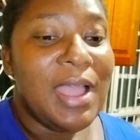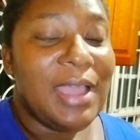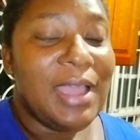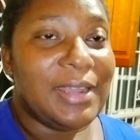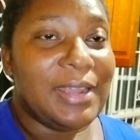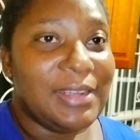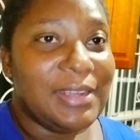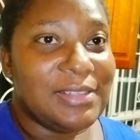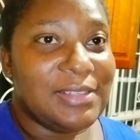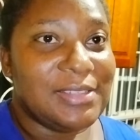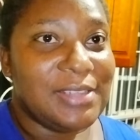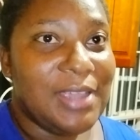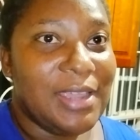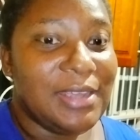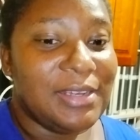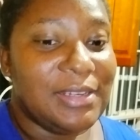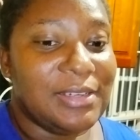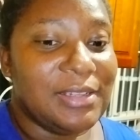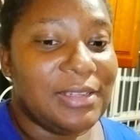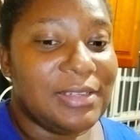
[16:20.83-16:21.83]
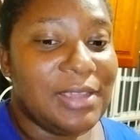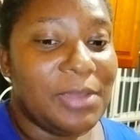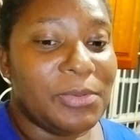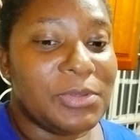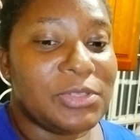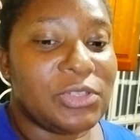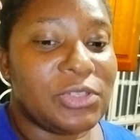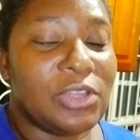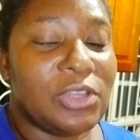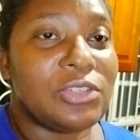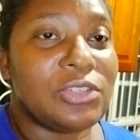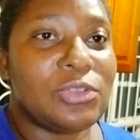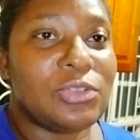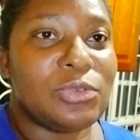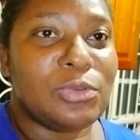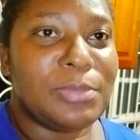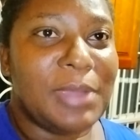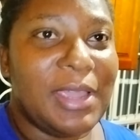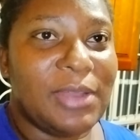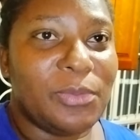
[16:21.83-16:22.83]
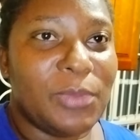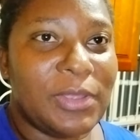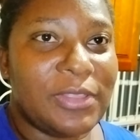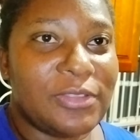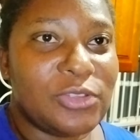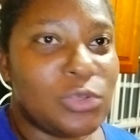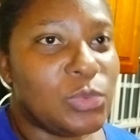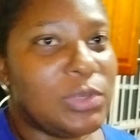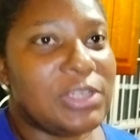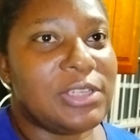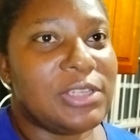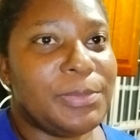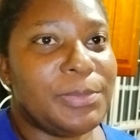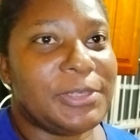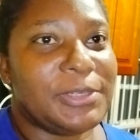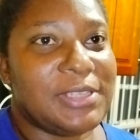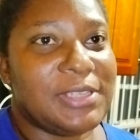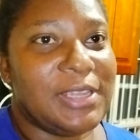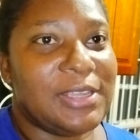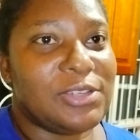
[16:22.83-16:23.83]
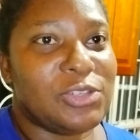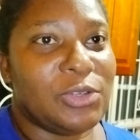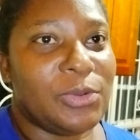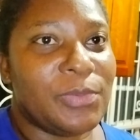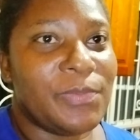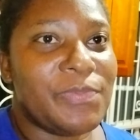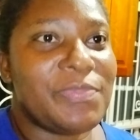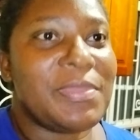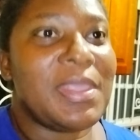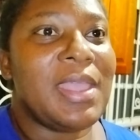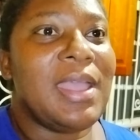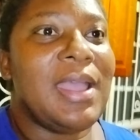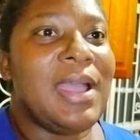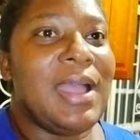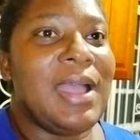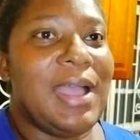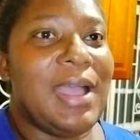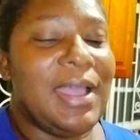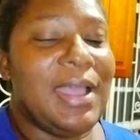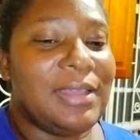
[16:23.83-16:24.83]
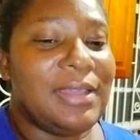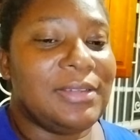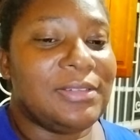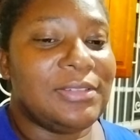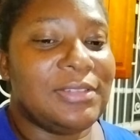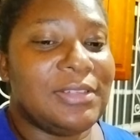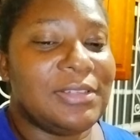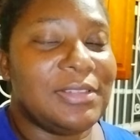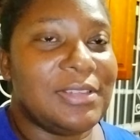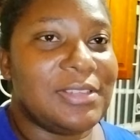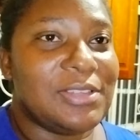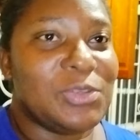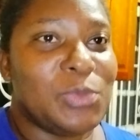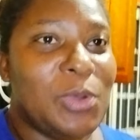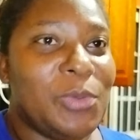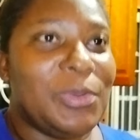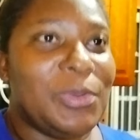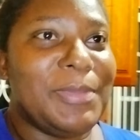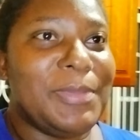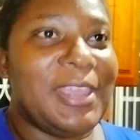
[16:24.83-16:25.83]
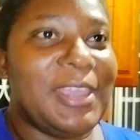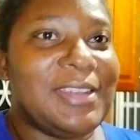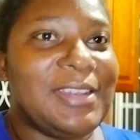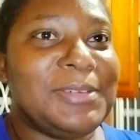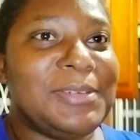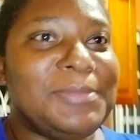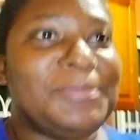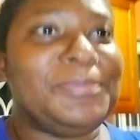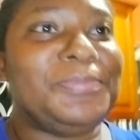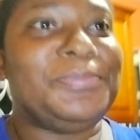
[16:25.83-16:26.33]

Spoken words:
and I decided that I was going to do mine with sweet potato. And this is what we made.